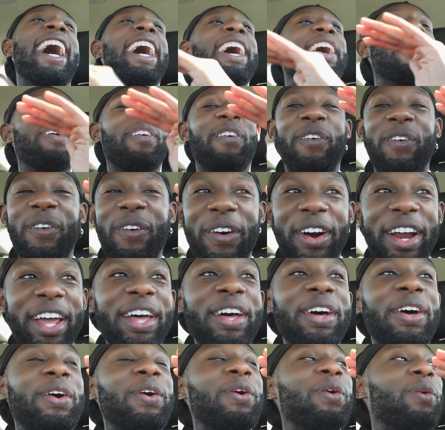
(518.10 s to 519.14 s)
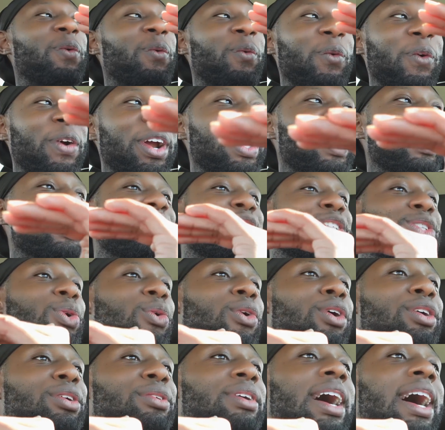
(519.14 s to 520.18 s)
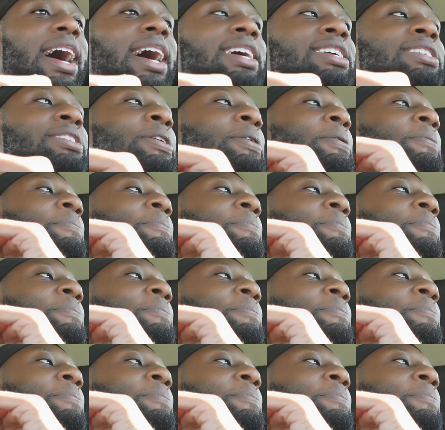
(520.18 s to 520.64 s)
real story, you guys.